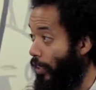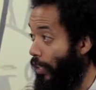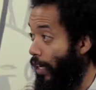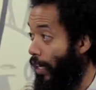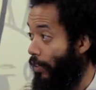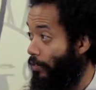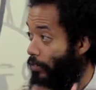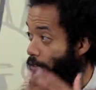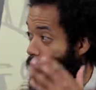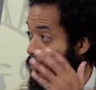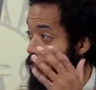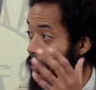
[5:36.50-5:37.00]
I
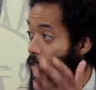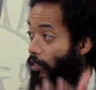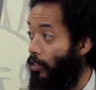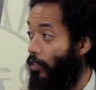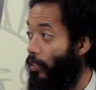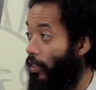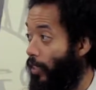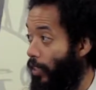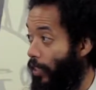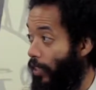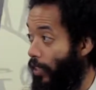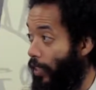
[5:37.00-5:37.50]
haven't started
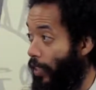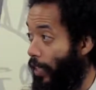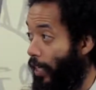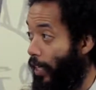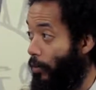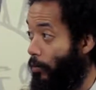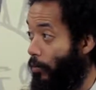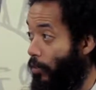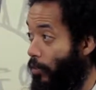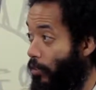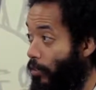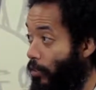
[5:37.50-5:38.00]
looking at the
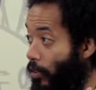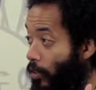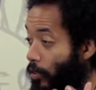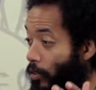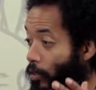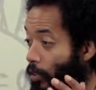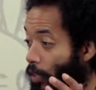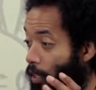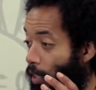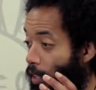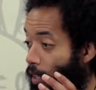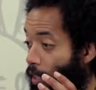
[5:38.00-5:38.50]
camera,
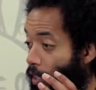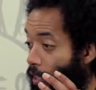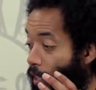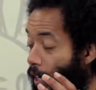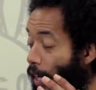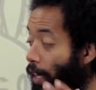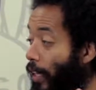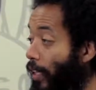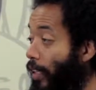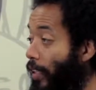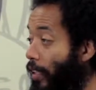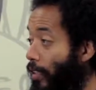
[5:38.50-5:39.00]
so
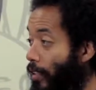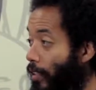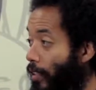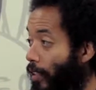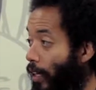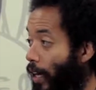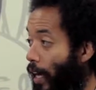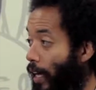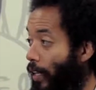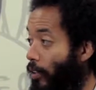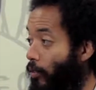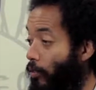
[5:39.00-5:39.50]
I
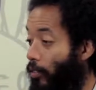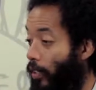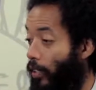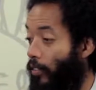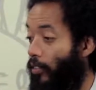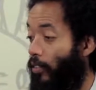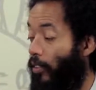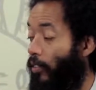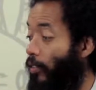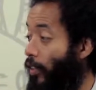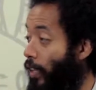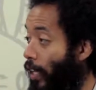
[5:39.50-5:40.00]
don't
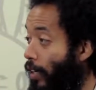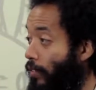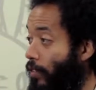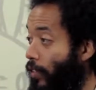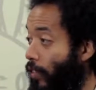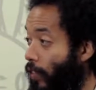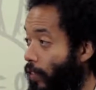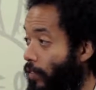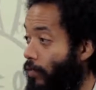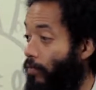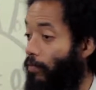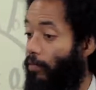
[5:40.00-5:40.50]
necessarily have
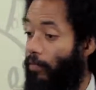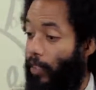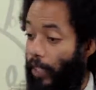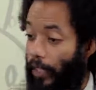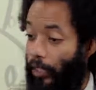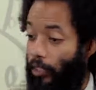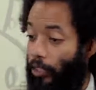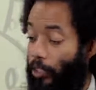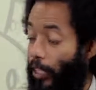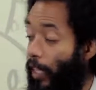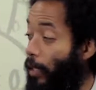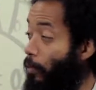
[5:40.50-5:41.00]
to like
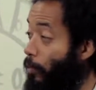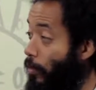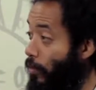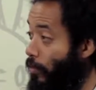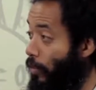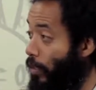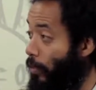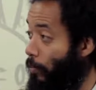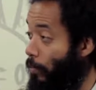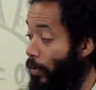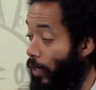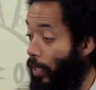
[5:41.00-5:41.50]

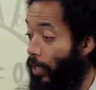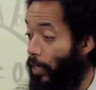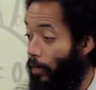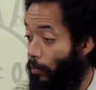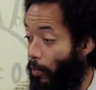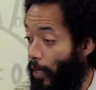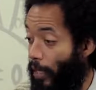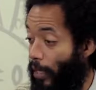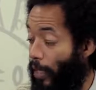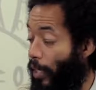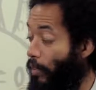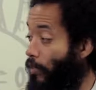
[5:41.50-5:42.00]
shamelessly plug
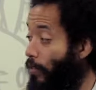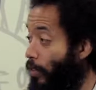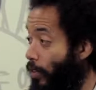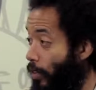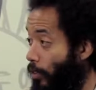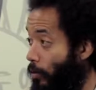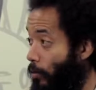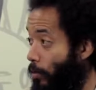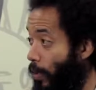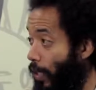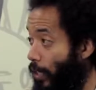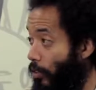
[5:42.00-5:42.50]
my Netflix
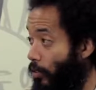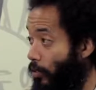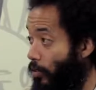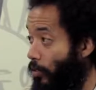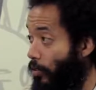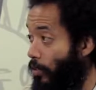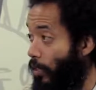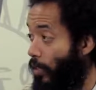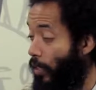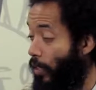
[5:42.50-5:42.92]
special